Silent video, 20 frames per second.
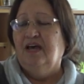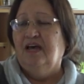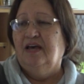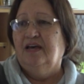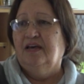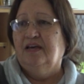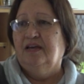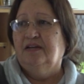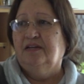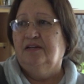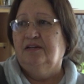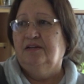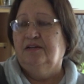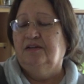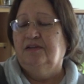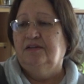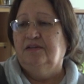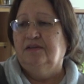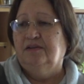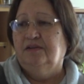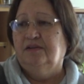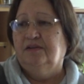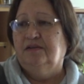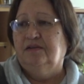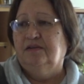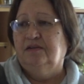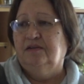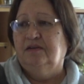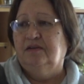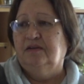And
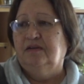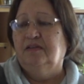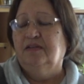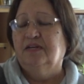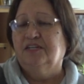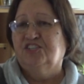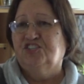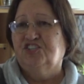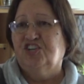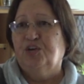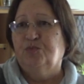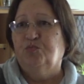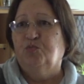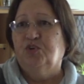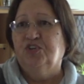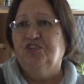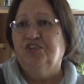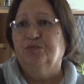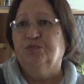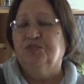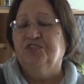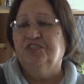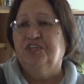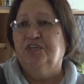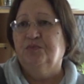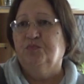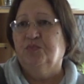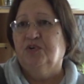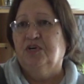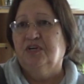in that same washing
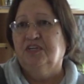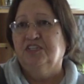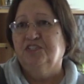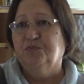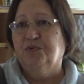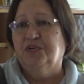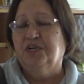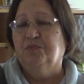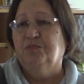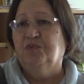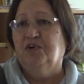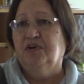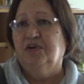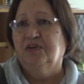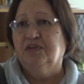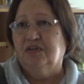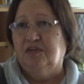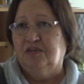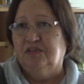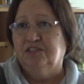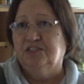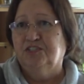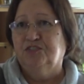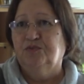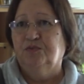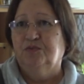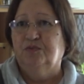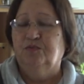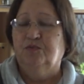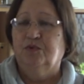machine, my husband and my
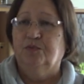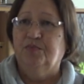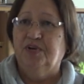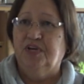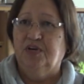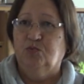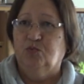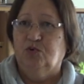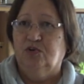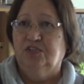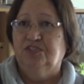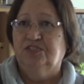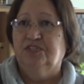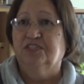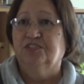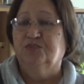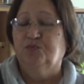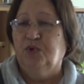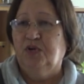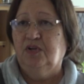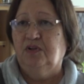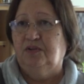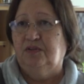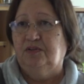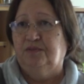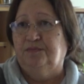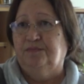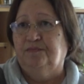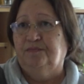clothes were being washed as well.